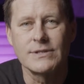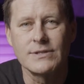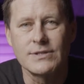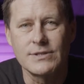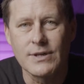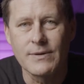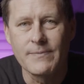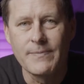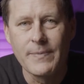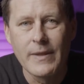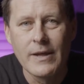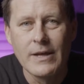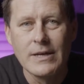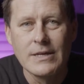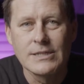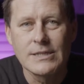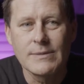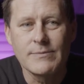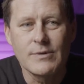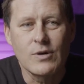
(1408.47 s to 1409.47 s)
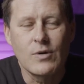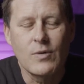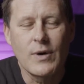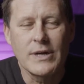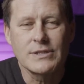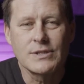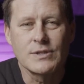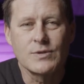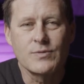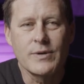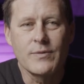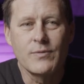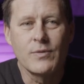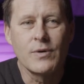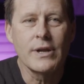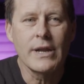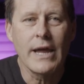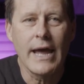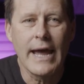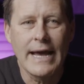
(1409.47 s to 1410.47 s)
And so some of the questions we
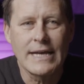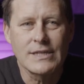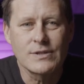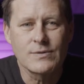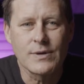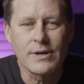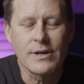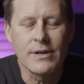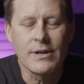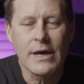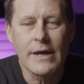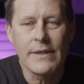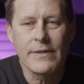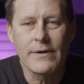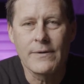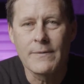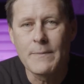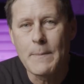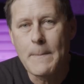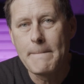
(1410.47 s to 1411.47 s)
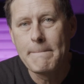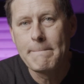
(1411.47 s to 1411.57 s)
want to ask one another,